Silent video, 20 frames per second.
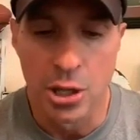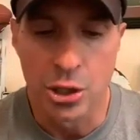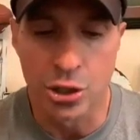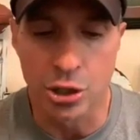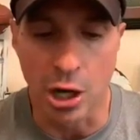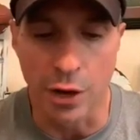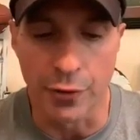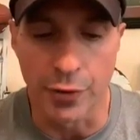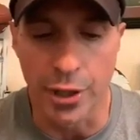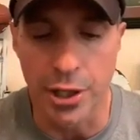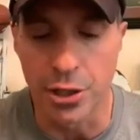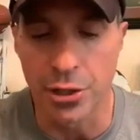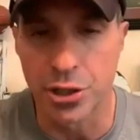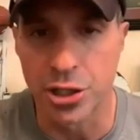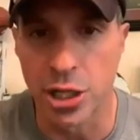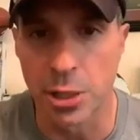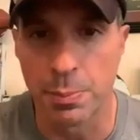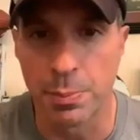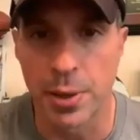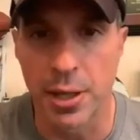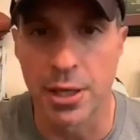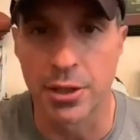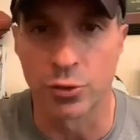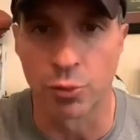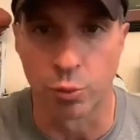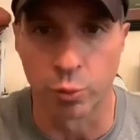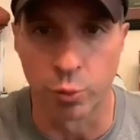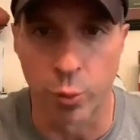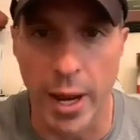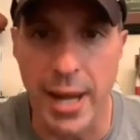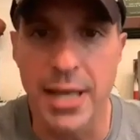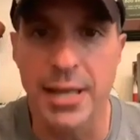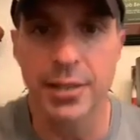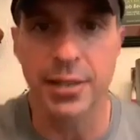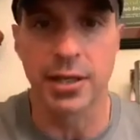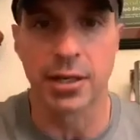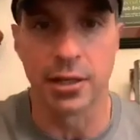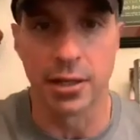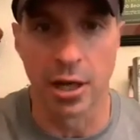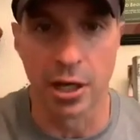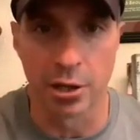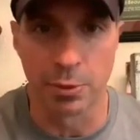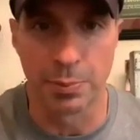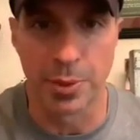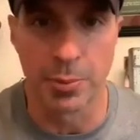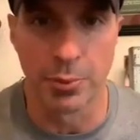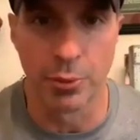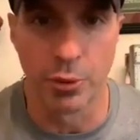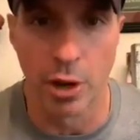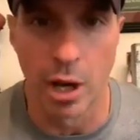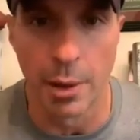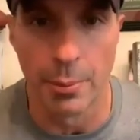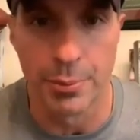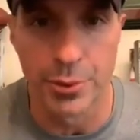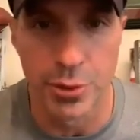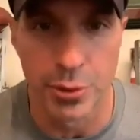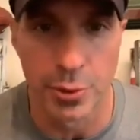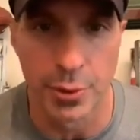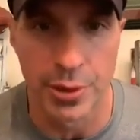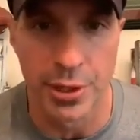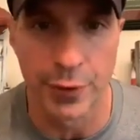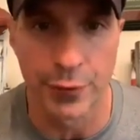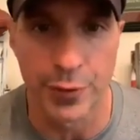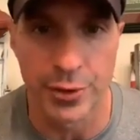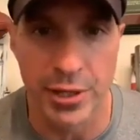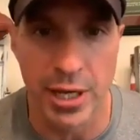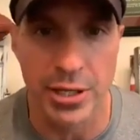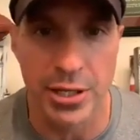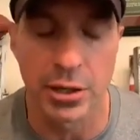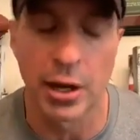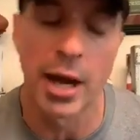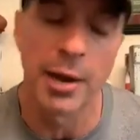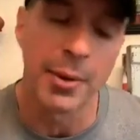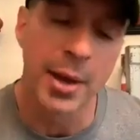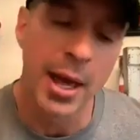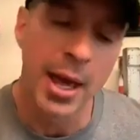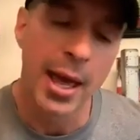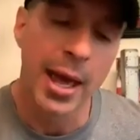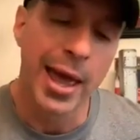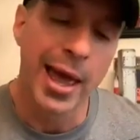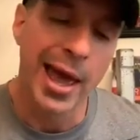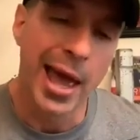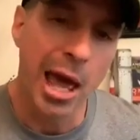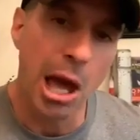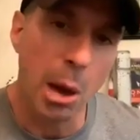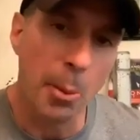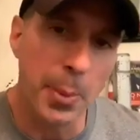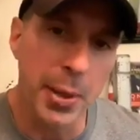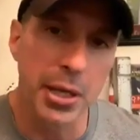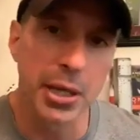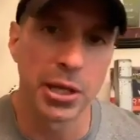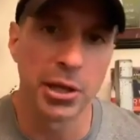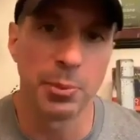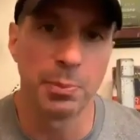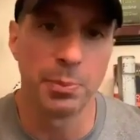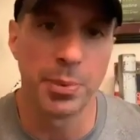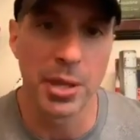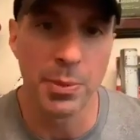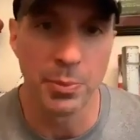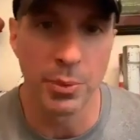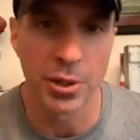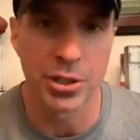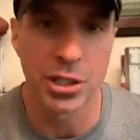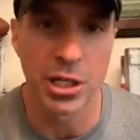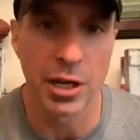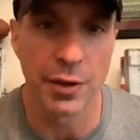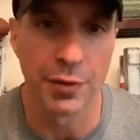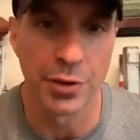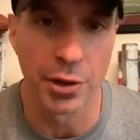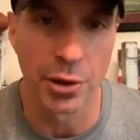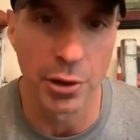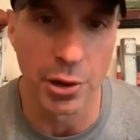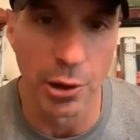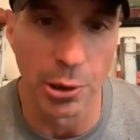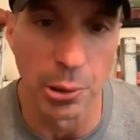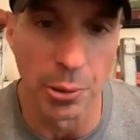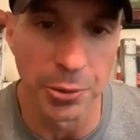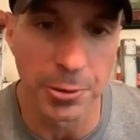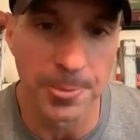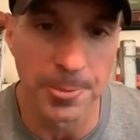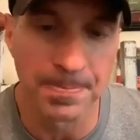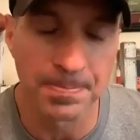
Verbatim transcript: servant leadership is raising other people up to a different station of life, helping other people achieve their goals.